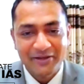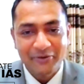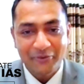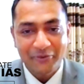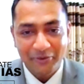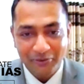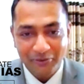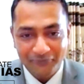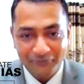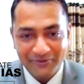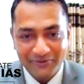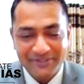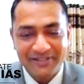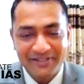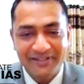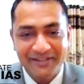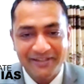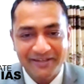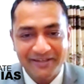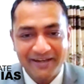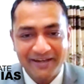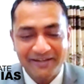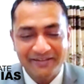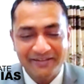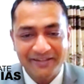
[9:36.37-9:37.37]
All of a
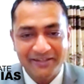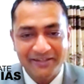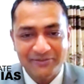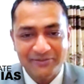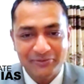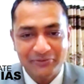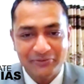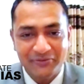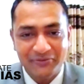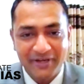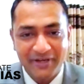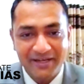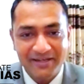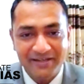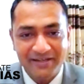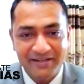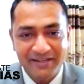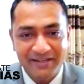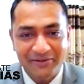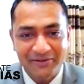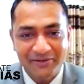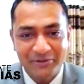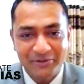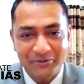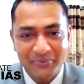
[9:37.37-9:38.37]
sudden at the age of
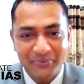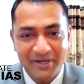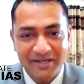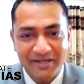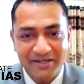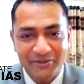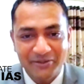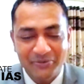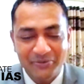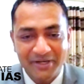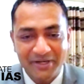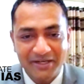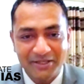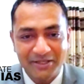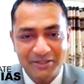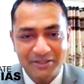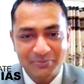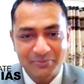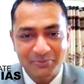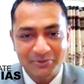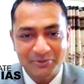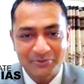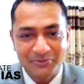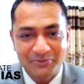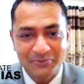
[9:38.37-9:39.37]
19 or 20, you get
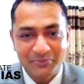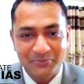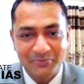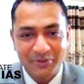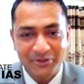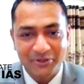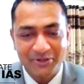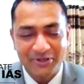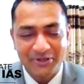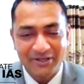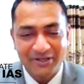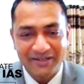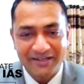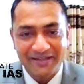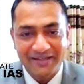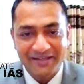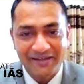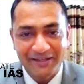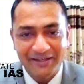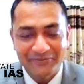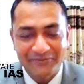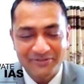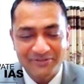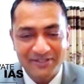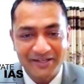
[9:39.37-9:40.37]
exposed to what real
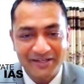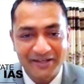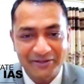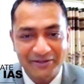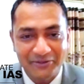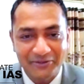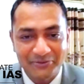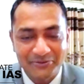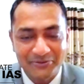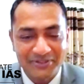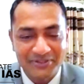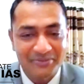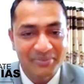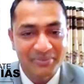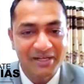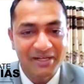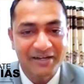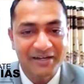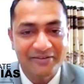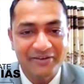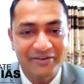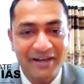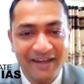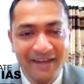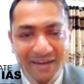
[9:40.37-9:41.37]
life scenarios in
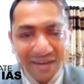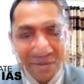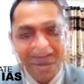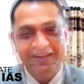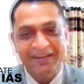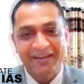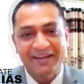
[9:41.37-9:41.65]
military are.